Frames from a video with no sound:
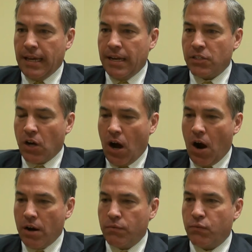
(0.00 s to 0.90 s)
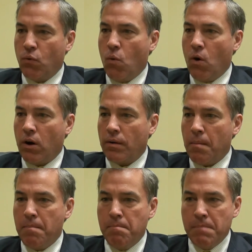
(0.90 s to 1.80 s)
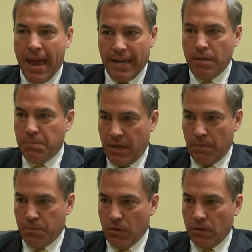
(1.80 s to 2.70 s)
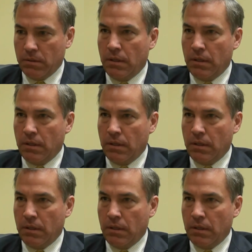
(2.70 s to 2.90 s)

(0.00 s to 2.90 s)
it is hard for many people